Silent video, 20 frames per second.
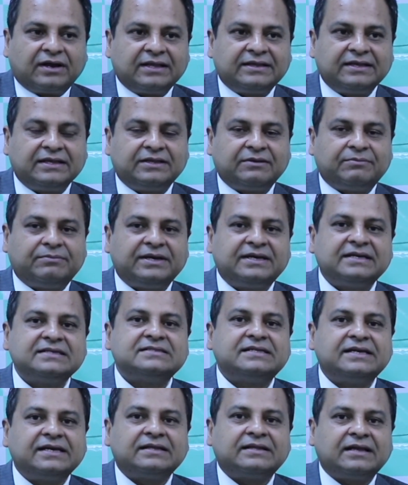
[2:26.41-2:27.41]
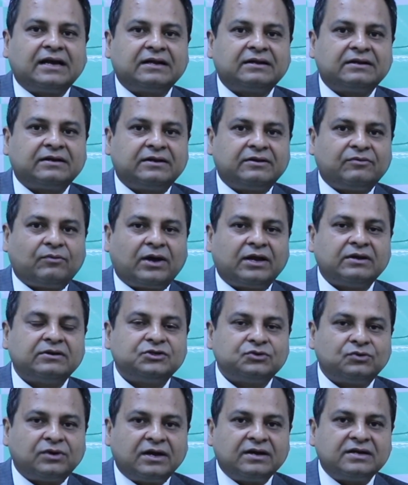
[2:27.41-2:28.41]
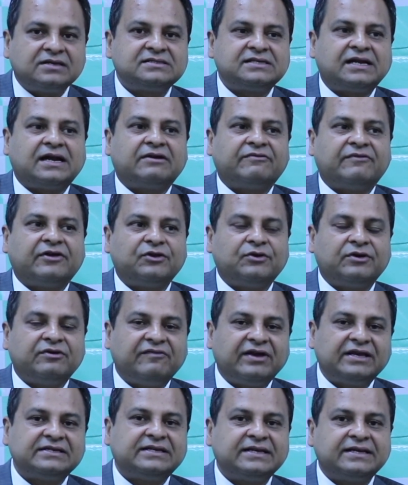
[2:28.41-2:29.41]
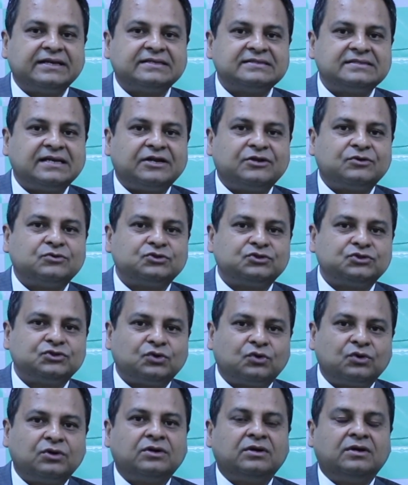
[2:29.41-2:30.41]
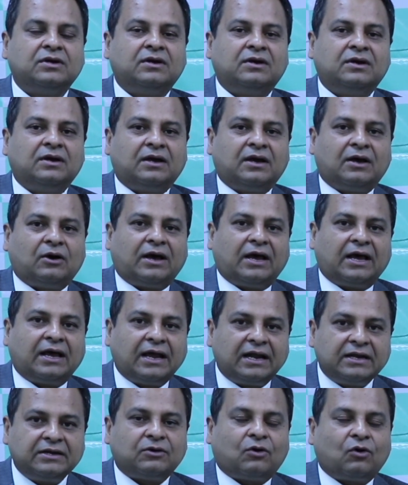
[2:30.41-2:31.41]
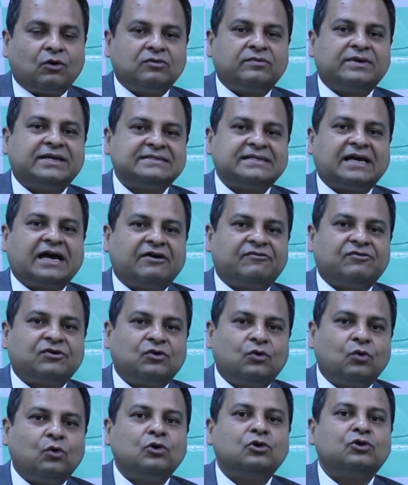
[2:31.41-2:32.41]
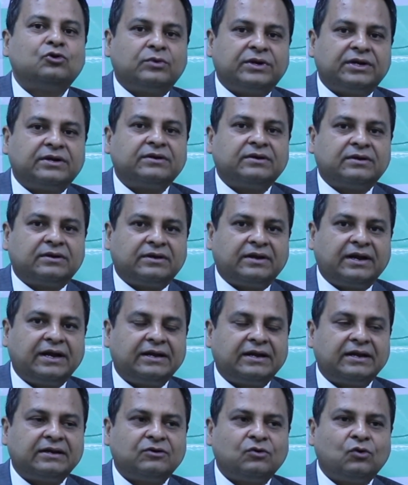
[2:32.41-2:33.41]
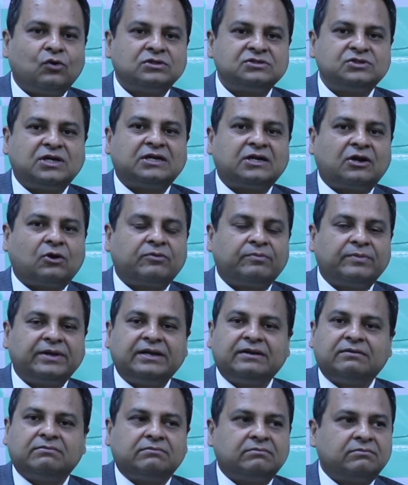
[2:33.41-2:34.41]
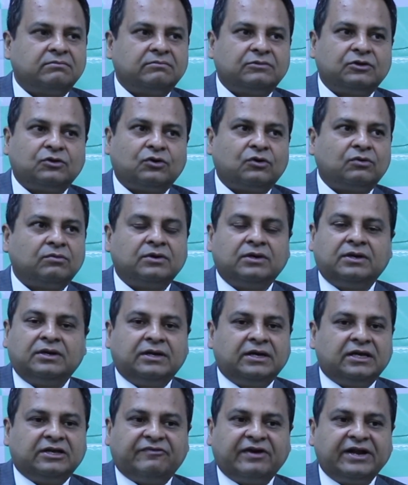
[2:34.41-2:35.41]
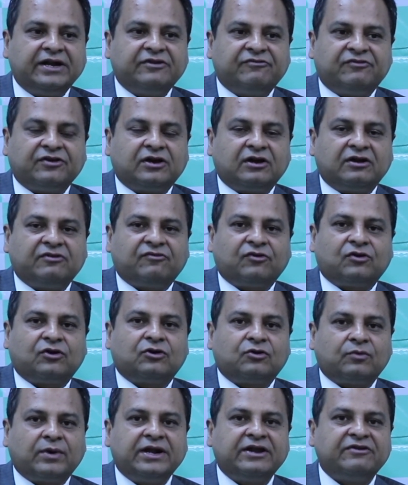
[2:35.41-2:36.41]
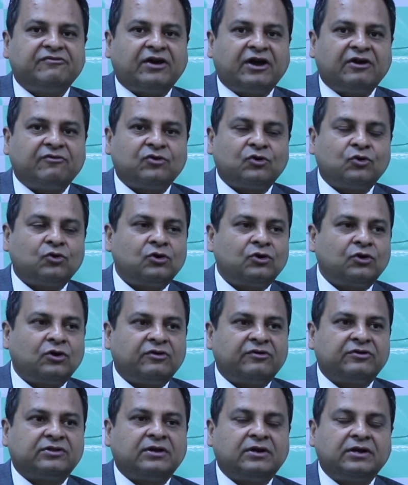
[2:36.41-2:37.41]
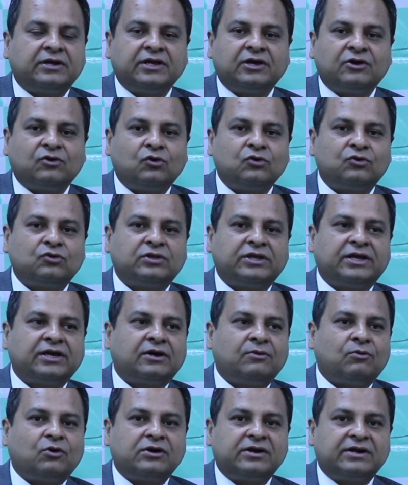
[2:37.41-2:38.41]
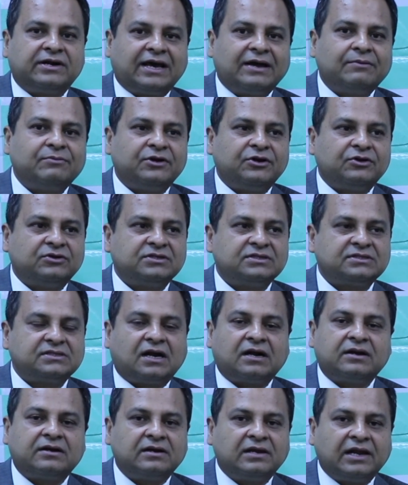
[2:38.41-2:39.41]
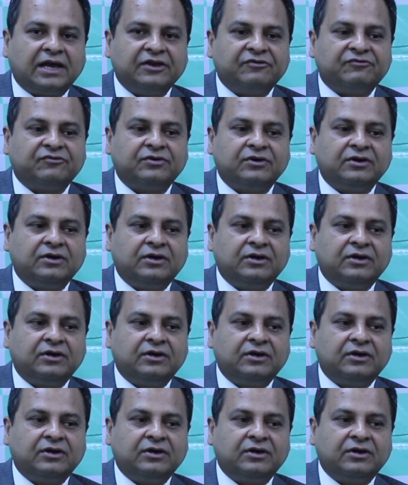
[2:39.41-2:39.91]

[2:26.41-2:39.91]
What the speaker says: I think the biggest thing that one should understand when you're investing is that you should and always have a goal to it, right? And goals does not mean very difficult for a 25-year-old or a 30-year-old to think about retirement. You just started life.